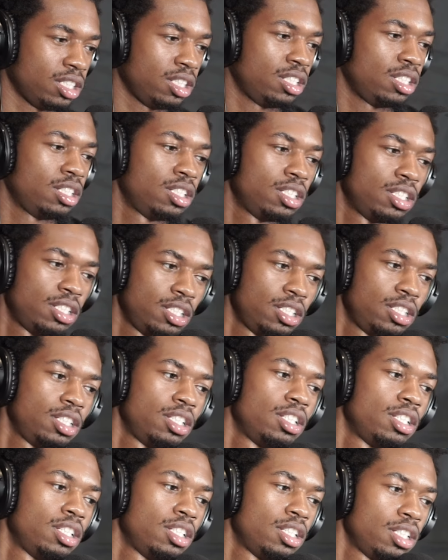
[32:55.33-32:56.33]
yeah.
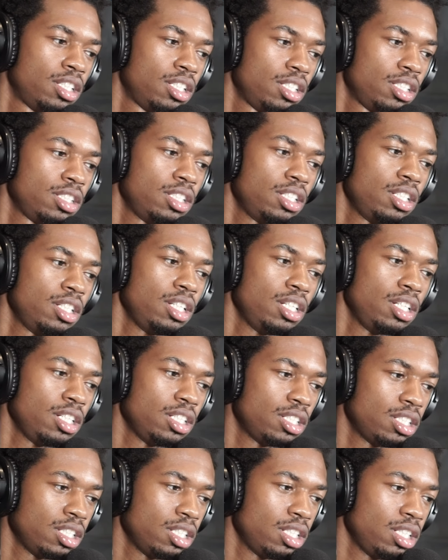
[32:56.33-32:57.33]

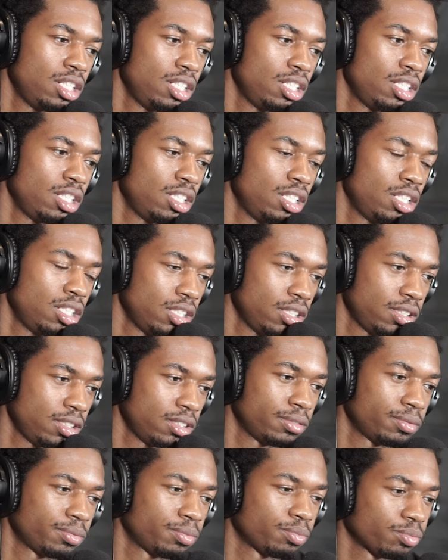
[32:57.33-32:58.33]
Sunday to
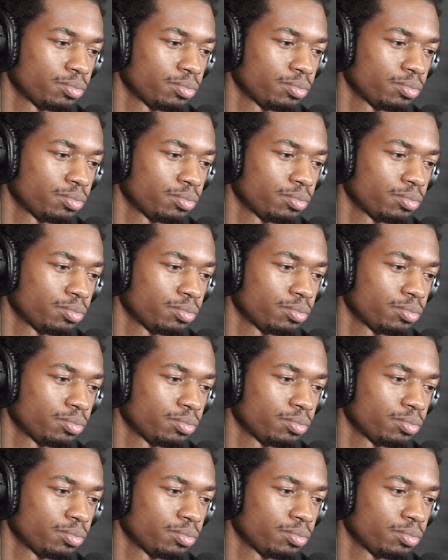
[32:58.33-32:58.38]
Sunday,